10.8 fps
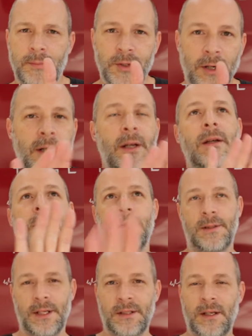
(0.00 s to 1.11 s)
Sorry,
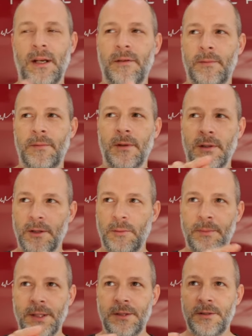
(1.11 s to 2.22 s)
that's kind of a little
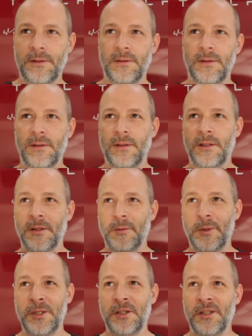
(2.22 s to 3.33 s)

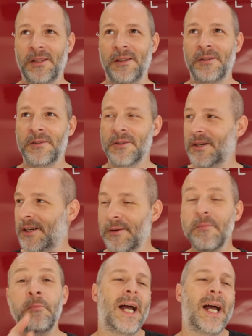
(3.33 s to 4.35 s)
bitching there, sorry.